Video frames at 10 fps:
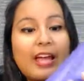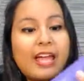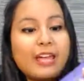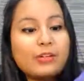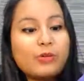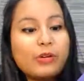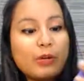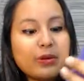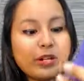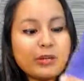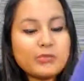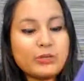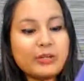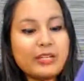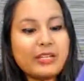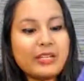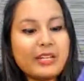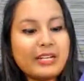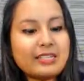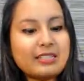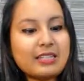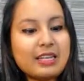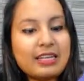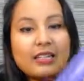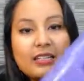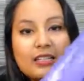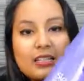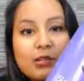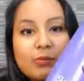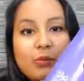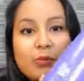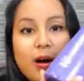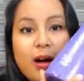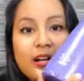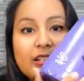And when I went up to it, it said Sip by